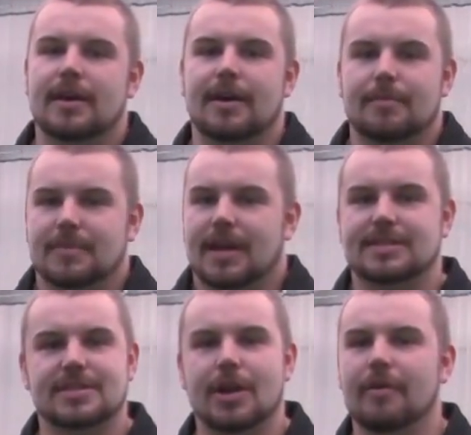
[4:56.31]
Um,
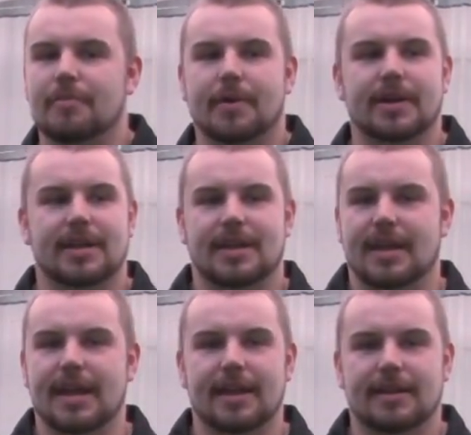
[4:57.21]
got to know everybody,
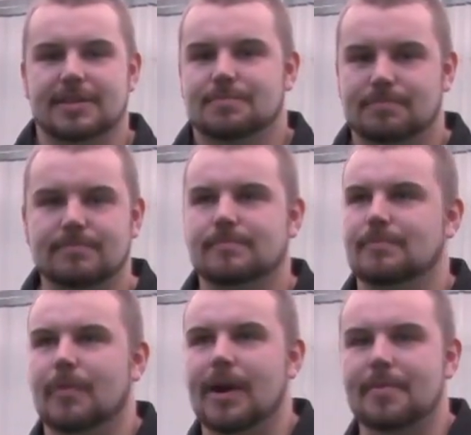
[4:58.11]
and that's
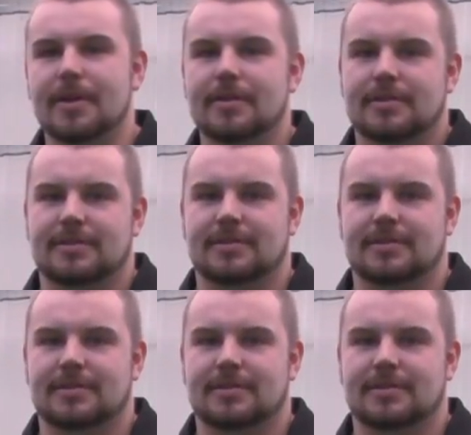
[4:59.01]
why I'm here.